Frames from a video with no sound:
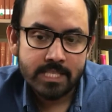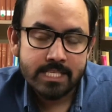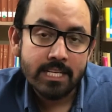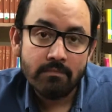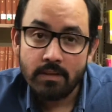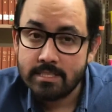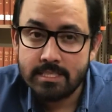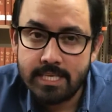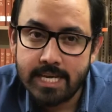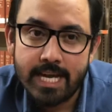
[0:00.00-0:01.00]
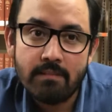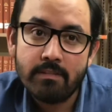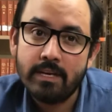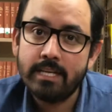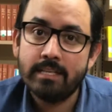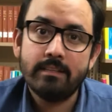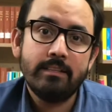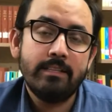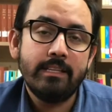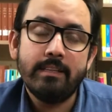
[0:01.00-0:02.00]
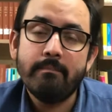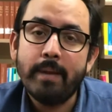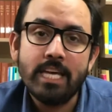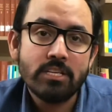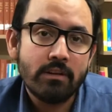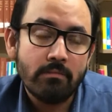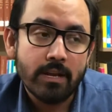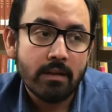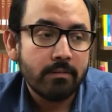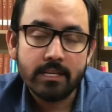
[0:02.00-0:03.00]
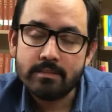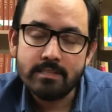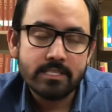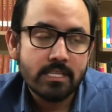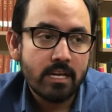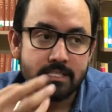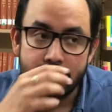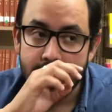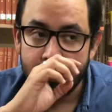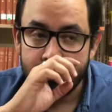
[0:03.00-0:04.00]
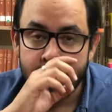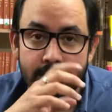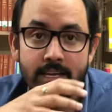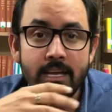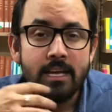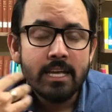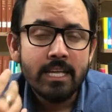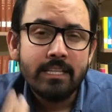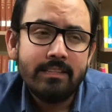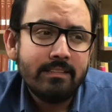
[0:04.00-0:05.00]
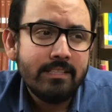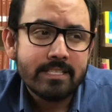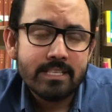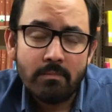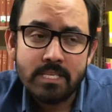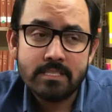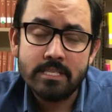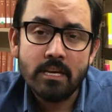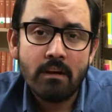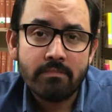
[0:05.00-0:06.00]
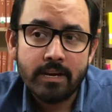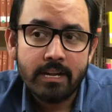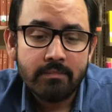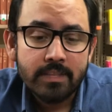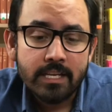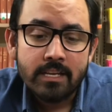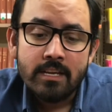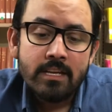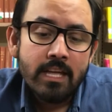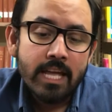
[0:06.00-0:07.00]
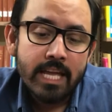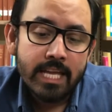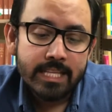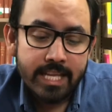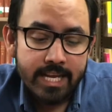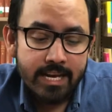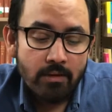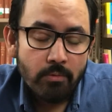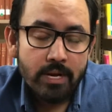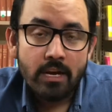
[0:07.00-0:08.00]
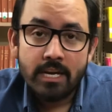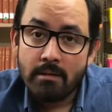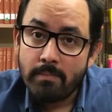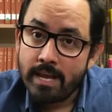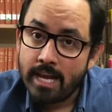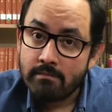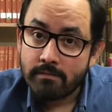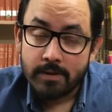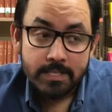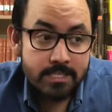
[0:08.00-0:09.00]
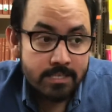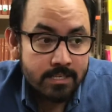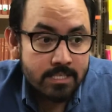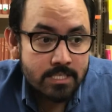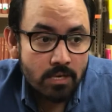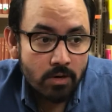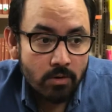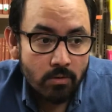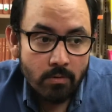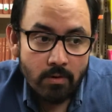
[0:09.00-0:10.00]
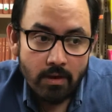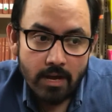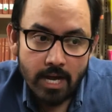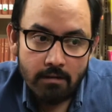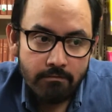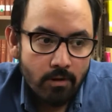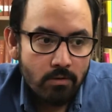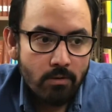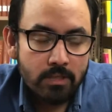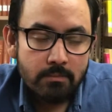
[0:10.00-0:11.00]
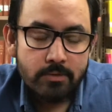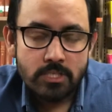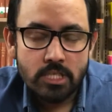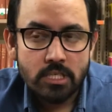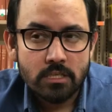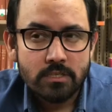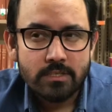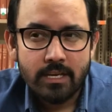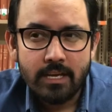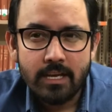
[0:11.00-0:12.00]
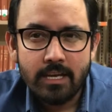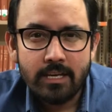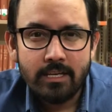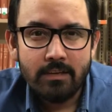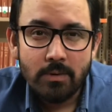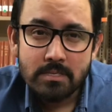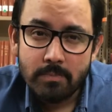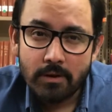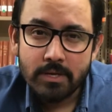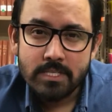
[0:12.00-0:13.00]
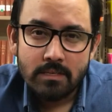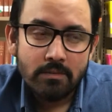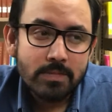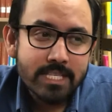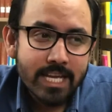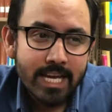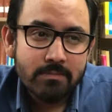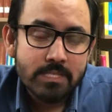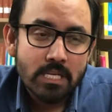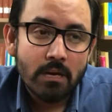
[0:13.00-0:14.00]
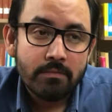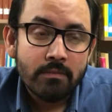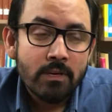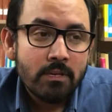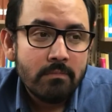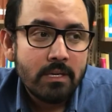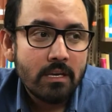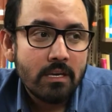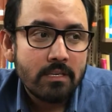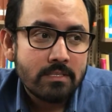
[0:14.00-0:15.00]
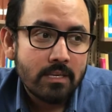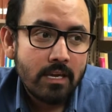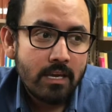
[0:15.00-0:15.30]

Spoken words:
syllabus that they have, and the major, and whatever the studies they have, the subjects they offer, and everything. And I went on and applied for it. So I followed all the procedures, and it was it was kind of tough because